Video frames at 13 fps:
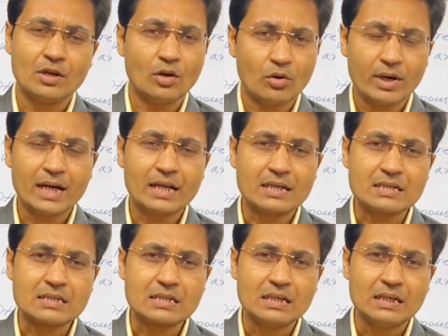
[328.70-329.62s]

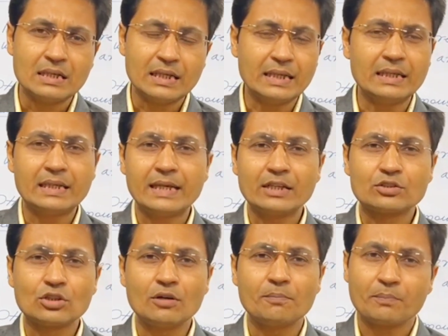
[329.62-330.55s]
Whereas in
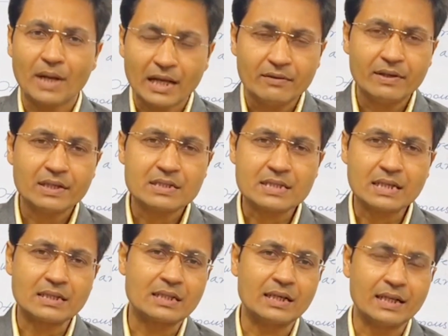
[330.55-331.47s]
case of private
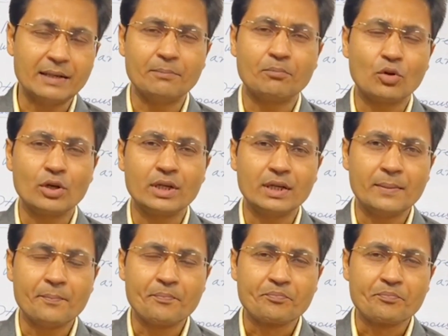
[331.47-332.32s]
sector employee,